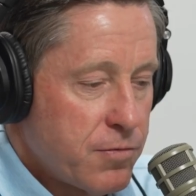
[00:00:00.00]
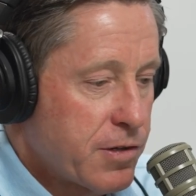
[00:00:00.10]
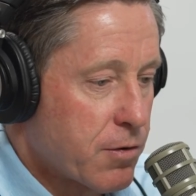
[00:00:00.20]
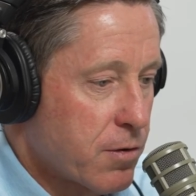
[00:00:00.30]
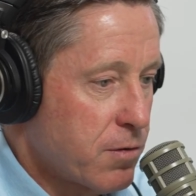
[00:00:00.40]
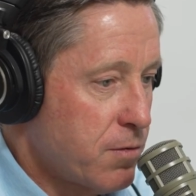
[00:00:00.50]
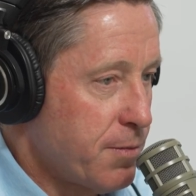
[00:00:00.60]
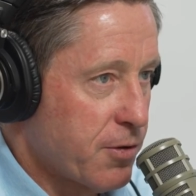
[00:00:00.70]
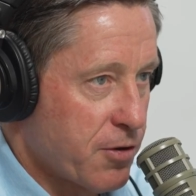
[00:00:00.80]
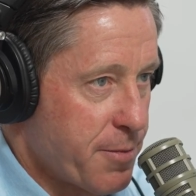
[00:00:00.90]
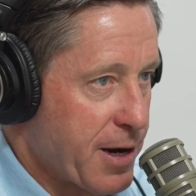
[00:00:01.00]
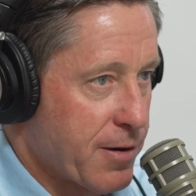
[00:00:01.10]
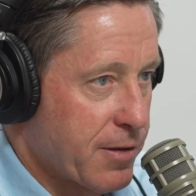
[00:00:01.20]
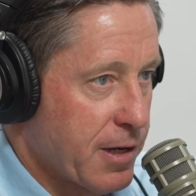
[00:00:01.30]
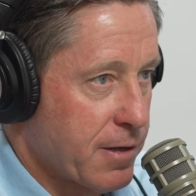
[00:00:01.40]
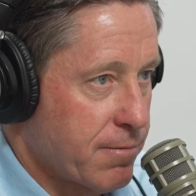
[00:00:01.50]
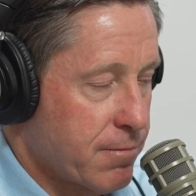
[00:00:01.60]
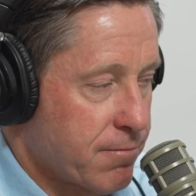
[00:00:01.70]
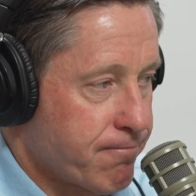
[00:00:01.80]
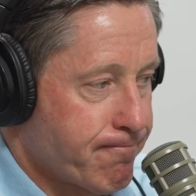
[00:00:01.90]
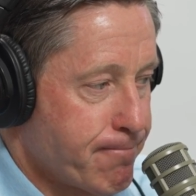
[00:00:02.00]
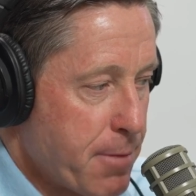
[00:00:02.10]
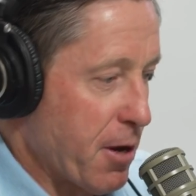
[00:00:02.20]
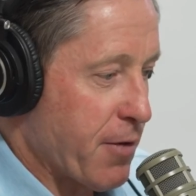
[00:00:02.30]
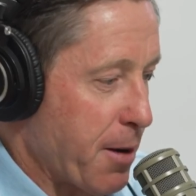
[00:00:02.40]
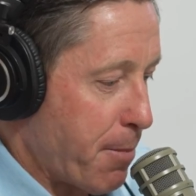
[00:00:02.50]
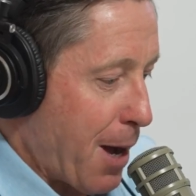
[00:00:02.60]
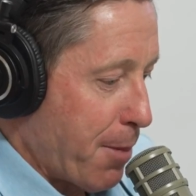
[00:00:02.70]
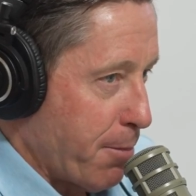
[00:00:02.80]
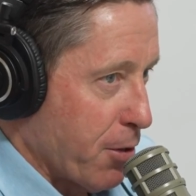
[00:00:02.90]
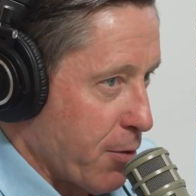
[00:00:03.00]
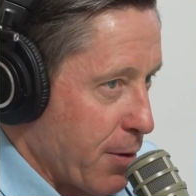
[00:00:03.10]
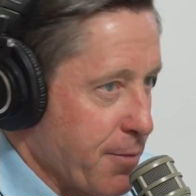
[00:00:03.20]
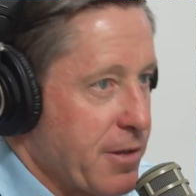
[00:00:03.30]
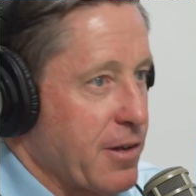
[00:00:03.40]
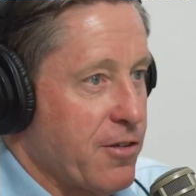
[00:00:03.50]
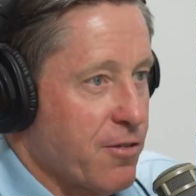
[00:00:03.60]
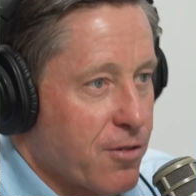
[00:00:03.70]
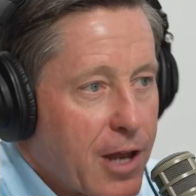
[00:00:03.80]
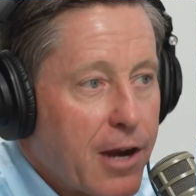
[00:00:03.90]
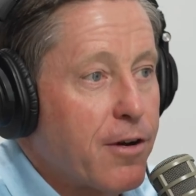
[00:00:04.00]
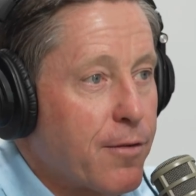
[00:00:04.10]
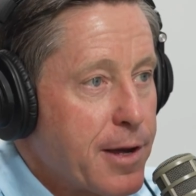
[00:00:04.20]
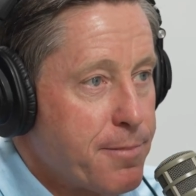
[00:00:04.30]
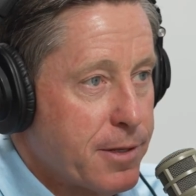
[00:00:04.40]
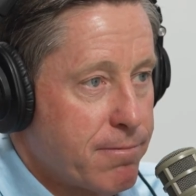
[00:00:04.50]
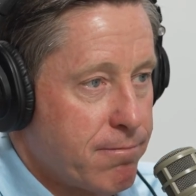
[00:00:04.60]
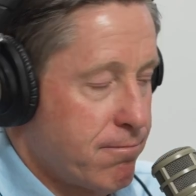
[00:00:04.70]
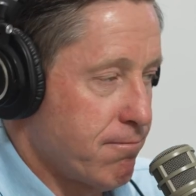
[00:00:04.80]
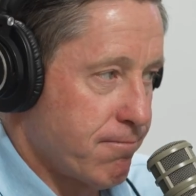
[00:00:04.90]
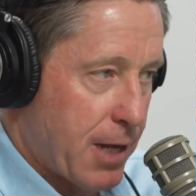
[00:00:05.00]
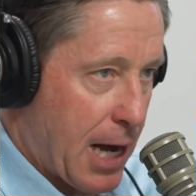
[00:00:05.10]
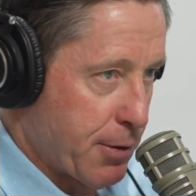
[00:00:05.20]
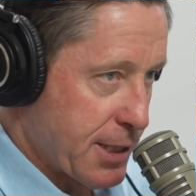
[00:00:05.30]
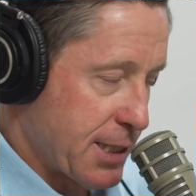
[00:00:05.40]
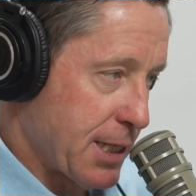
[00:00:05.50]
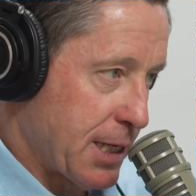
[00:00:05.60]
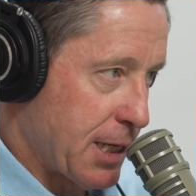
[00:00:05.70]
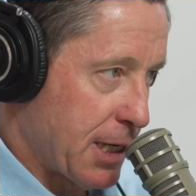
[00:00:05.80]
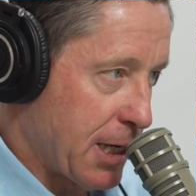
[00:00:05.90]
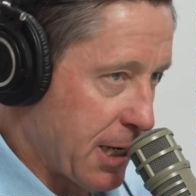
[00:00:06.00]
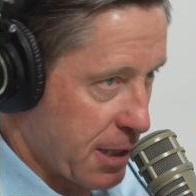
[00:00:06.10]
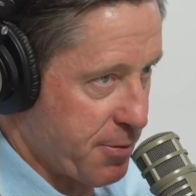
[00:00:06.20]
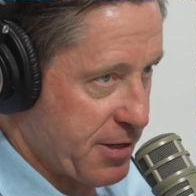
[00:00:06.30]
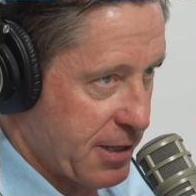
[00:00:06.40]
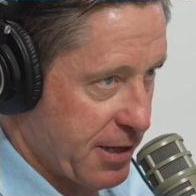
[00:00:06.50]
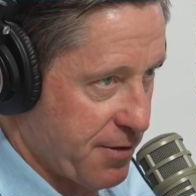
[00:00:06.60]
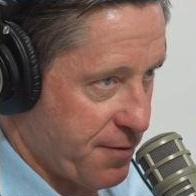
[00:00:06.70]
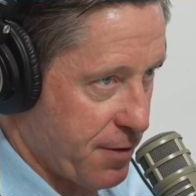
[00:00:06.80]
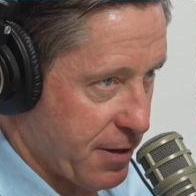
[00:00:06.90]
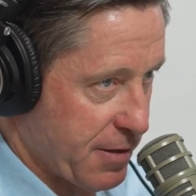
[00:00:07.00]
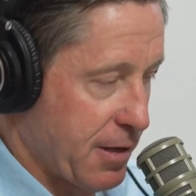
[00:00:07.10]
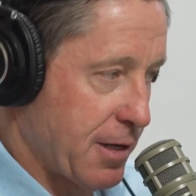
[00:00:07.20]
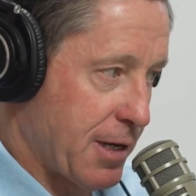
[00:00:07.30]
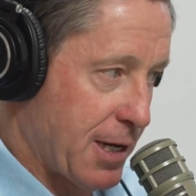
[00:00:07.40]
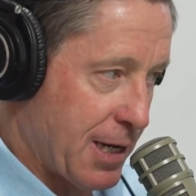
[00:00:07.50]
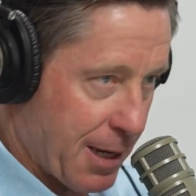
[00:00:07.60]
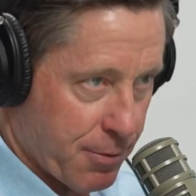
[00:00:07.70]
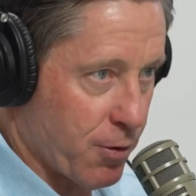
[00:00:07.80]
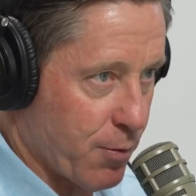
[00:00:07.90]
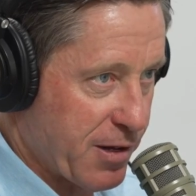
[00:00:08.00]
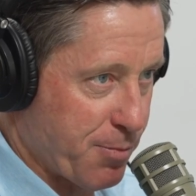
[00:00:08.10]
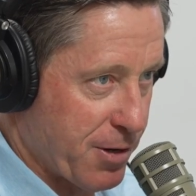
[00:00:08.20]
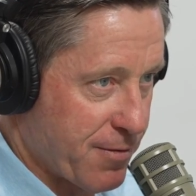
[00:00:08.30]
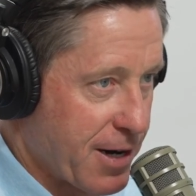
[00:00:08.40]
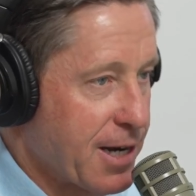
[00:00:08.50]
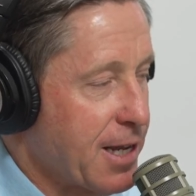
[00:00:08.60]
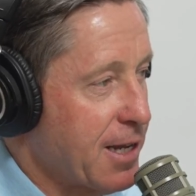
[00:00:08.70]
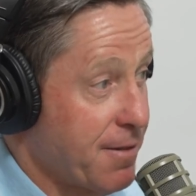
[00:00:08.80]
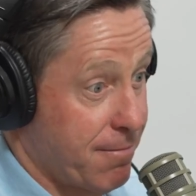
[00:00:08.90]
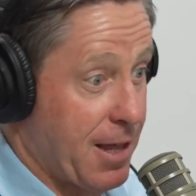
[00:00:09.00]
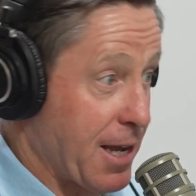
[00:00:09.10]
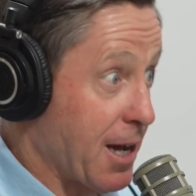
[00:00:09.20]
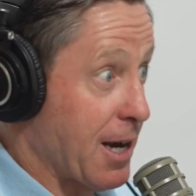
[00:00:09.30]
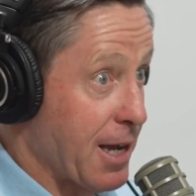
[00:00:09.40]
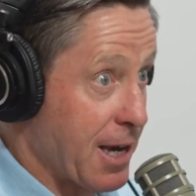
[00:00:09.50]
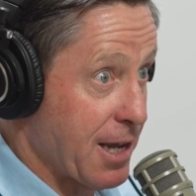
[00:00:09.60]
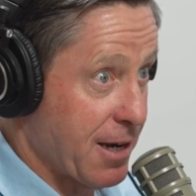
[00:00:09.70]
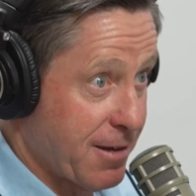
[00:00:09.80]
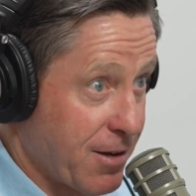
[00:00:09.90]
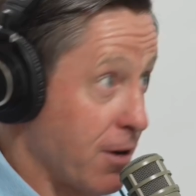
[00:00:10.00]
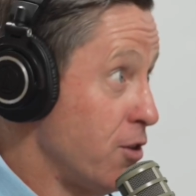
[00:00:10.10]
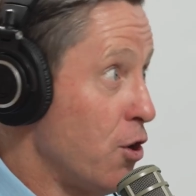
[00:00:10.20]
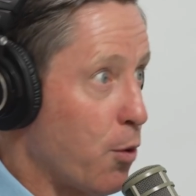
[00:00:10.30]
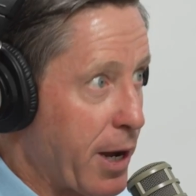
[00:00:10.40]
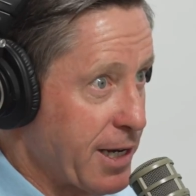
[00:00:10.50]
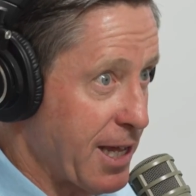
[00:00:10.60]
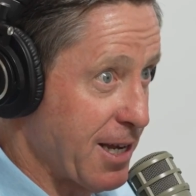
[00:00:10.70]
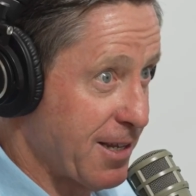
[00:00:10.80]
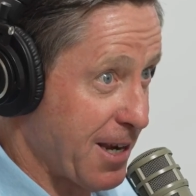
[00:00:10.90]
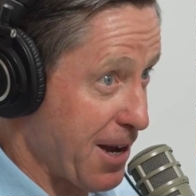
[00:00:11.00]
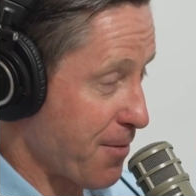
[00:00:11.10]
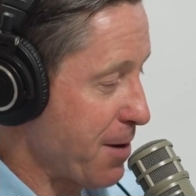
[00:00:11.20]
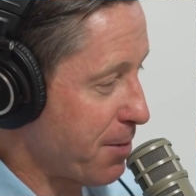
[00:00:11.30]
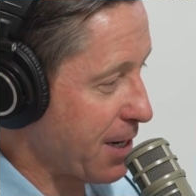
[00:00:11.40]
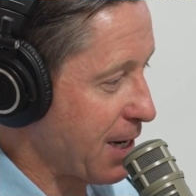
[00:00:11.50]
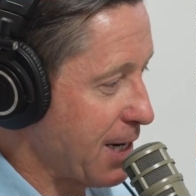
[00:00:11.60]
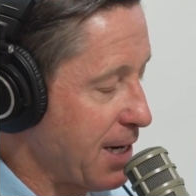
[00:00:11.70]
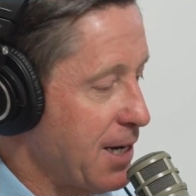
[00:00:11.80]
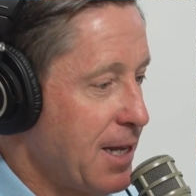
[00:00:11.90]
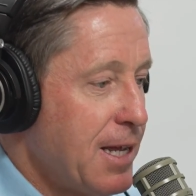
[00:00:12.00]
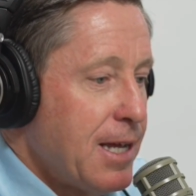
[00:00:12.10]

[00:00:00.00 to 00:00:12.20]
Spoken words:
Zero military background. Like maybe I read a pop-up book when I was 6 years old. I don't know, right? But I was 100% laser focused. I'm going to West Point, right? And thank God I got in. I know I'd get in today, right? But I got in.